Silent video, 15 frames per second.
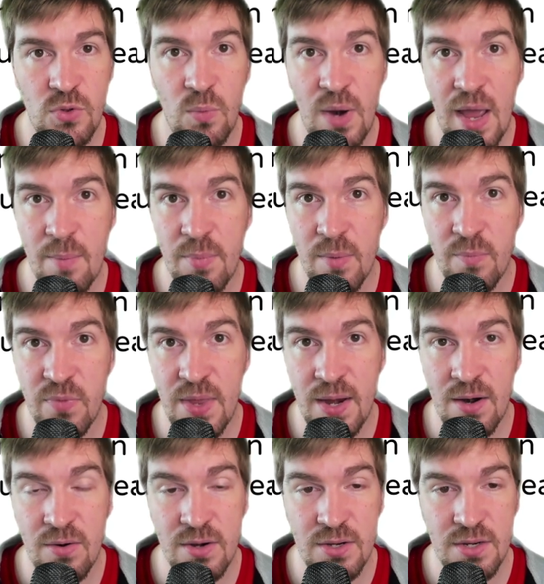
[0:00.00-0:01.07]
do the wrap up
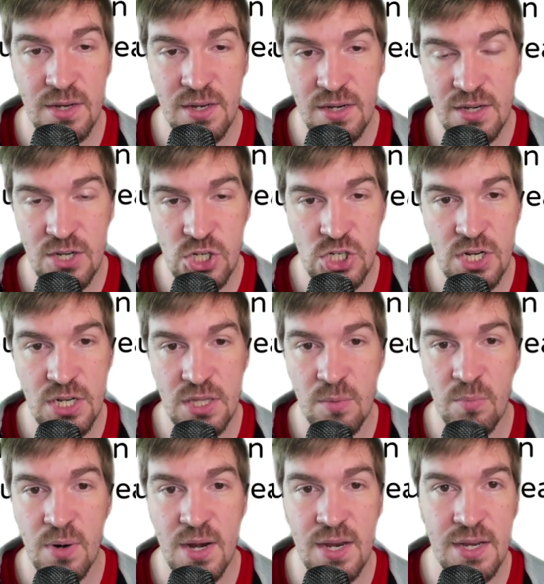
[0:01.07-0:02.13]
there and initiate
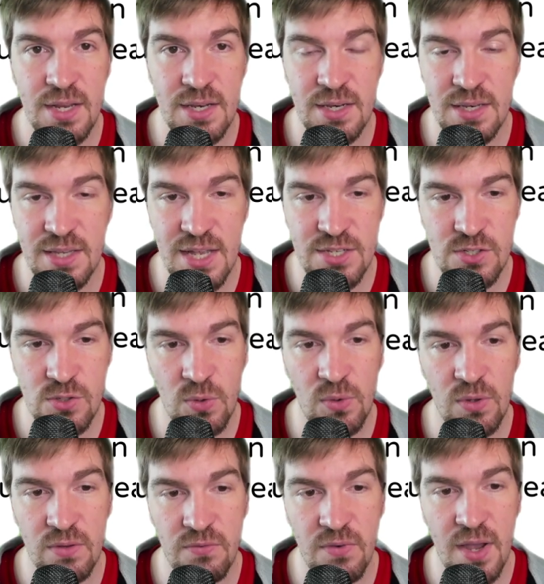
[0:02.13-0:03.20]
the break, and that's
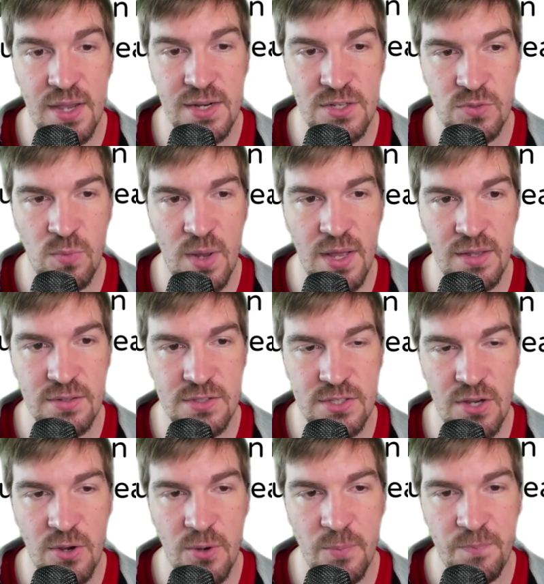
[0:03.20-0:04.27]
totally fine as well.
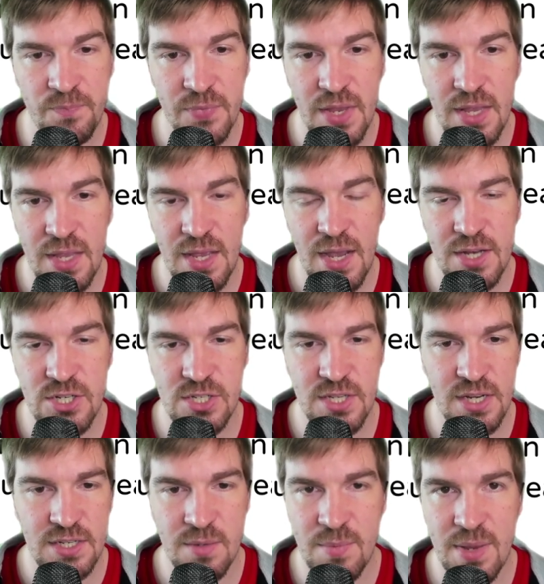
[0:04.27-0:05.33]
So I
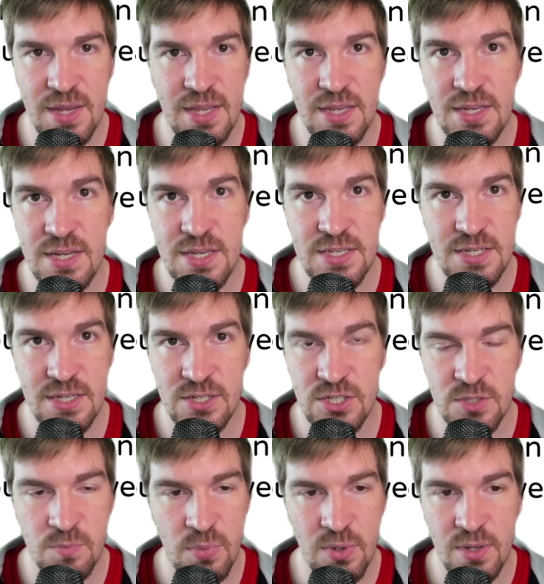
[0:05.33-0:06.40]
just like to make it easy
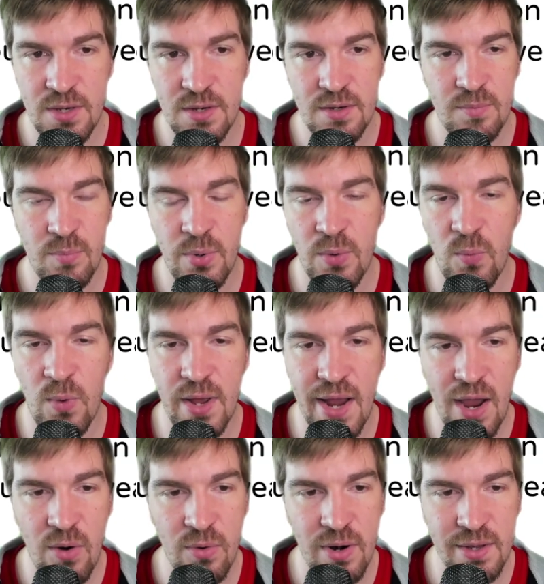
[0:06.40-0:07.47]
and just put
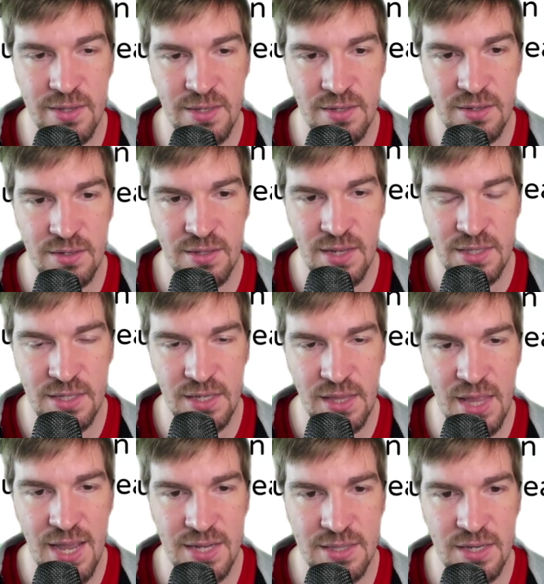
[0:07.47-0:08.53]
1 hour on the
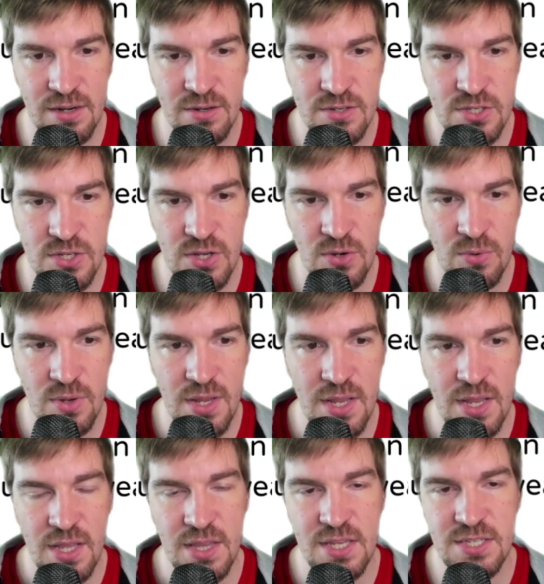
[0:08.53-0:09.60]
clock there. So
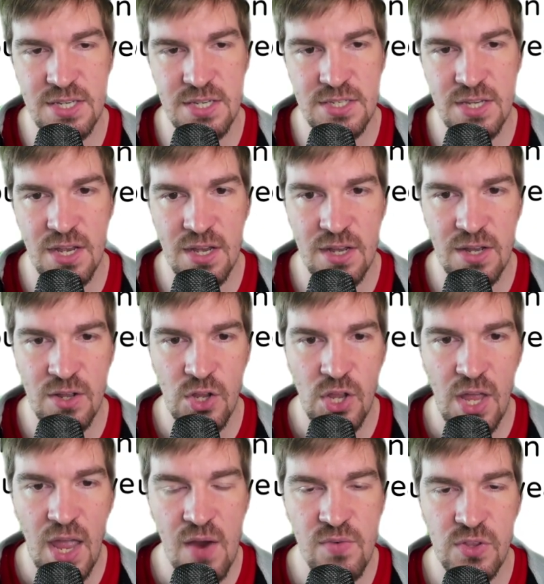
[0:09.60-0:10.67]
this is
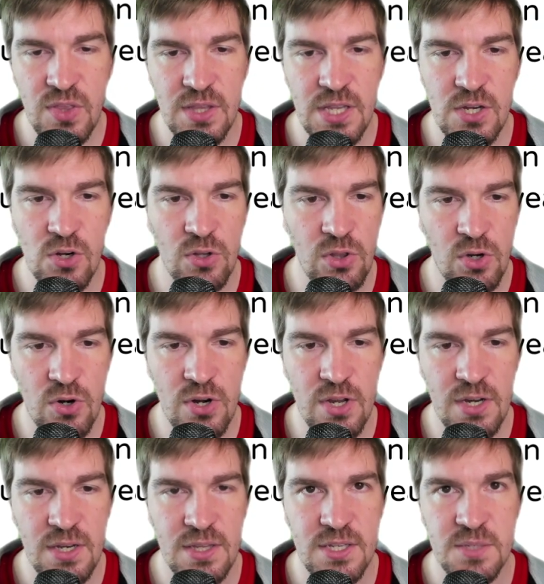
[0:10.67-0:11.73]
everything that you're
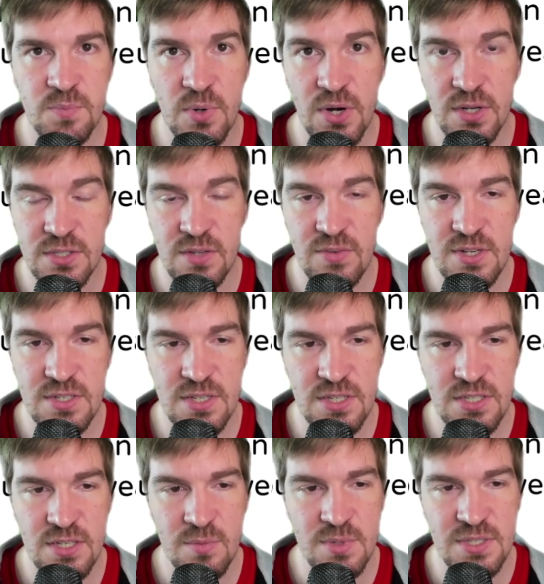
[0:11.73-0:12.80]
learning in this productivity
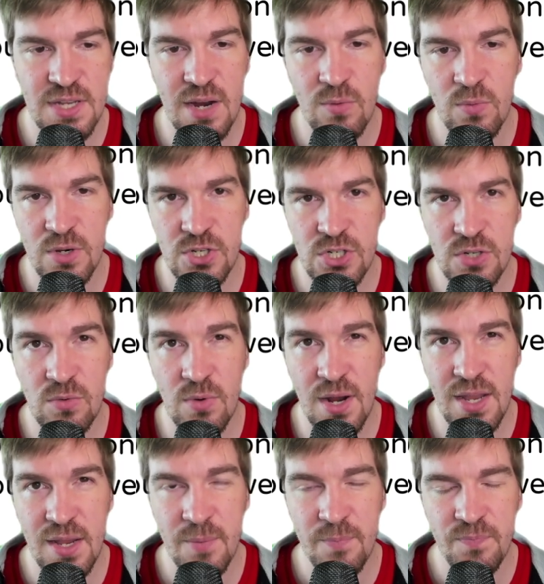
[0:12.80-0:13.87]
system is not rigid,
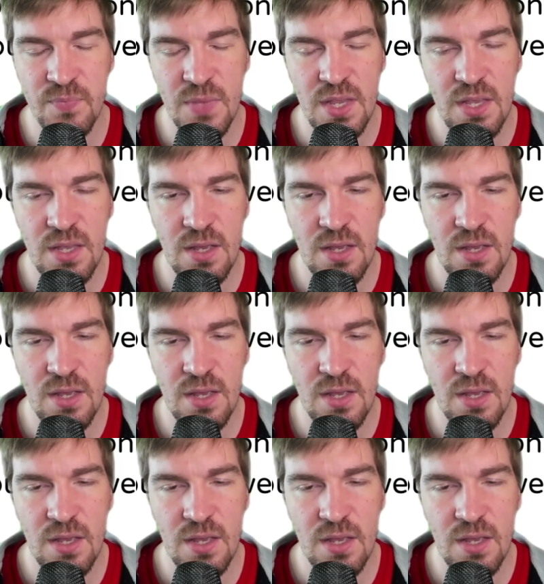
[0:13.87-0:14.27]
right?